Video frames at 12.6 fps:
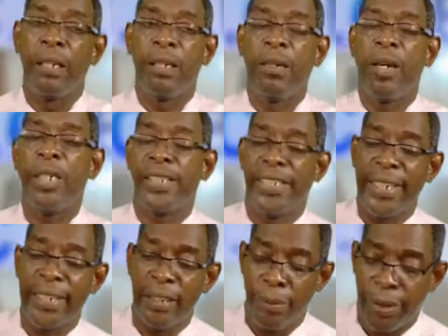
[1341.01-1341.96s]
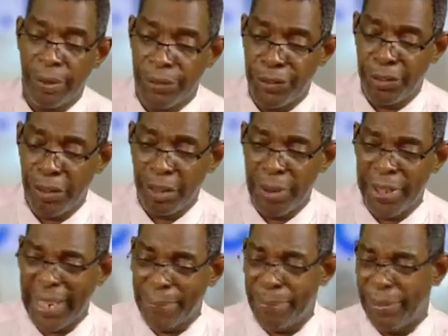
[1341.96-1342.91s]
God said in the book of Deuteronomy
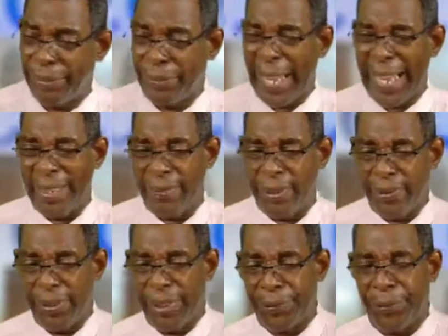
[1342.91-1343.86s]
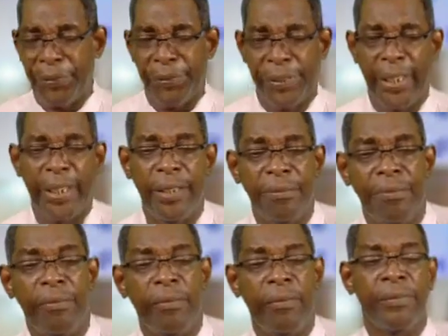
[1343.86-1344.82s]
chapter 5 and verse 15
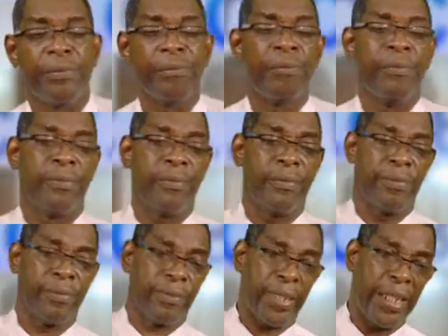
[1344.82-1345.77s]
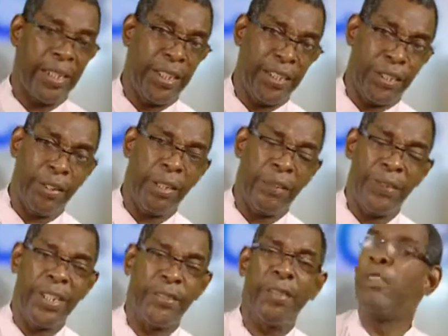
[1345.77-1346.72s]
to the children of
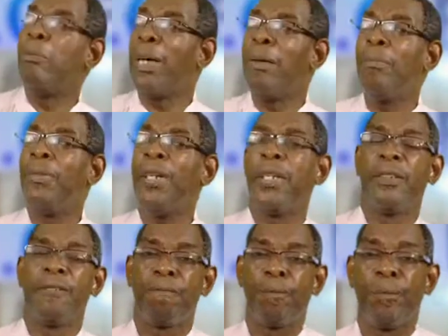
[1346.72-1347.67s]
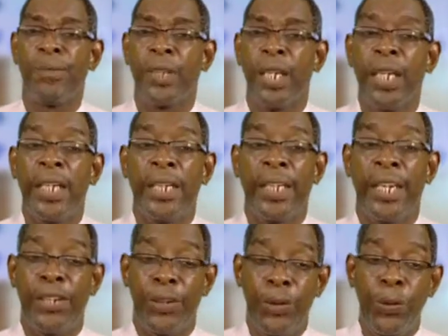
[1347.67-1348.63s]
Israel, remember
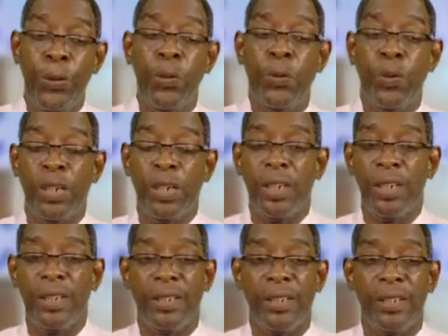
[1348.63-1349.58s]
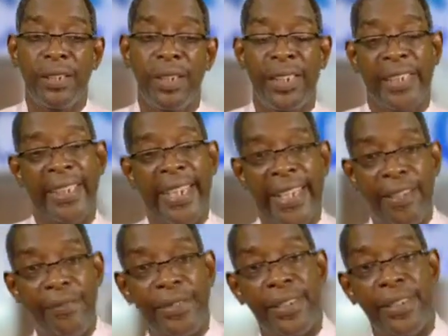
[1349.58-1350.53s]
that you were
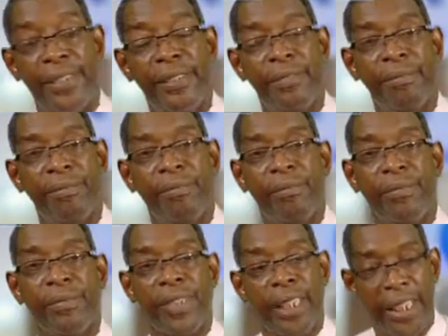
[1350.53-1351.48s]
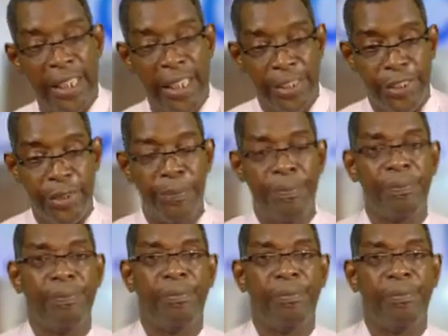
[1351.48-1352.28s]
slaves in Egypt